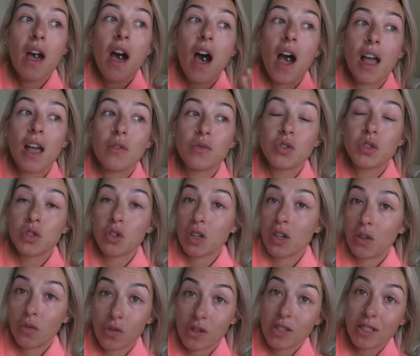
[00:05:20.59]
I have
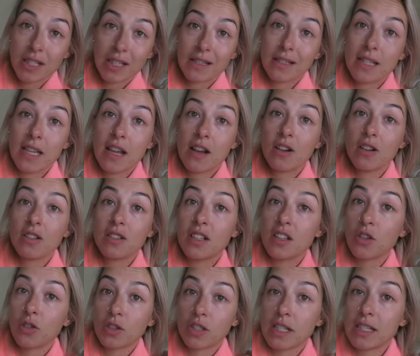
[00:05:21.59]
studied for 6 years,
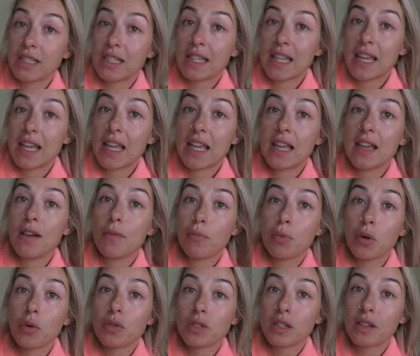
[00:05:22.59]
looked into the
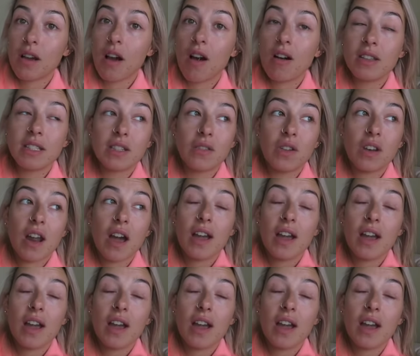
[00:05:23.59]
pros and cons of it.